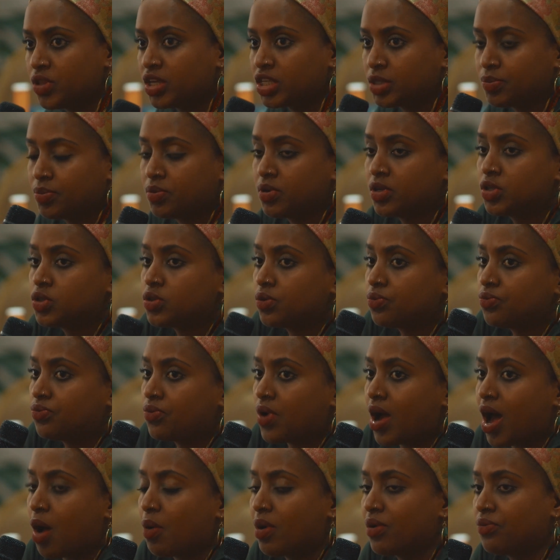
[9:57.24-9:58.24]
for different
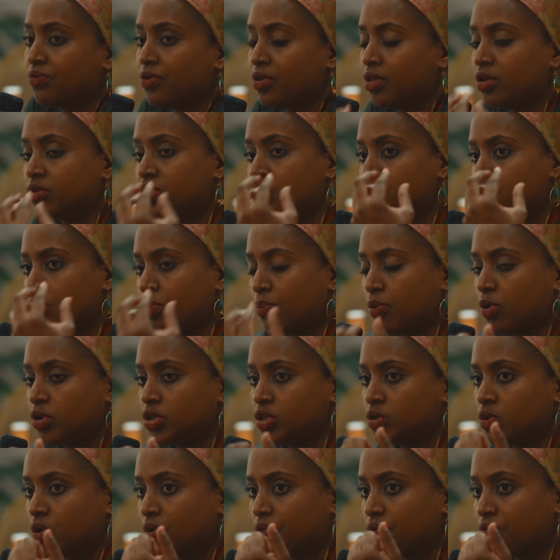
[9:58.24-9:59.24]
sectors.
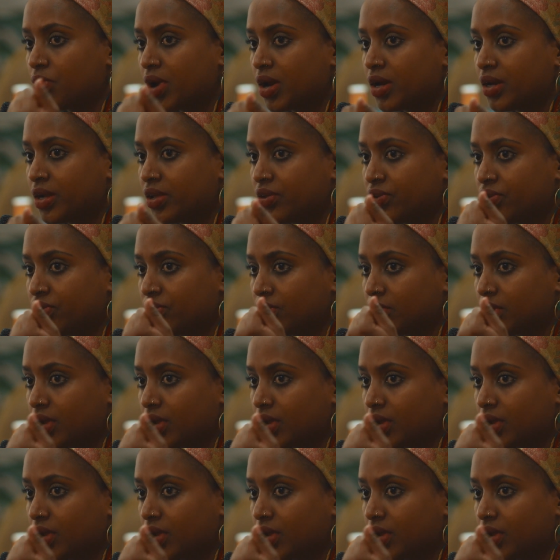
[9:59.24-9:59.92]
We've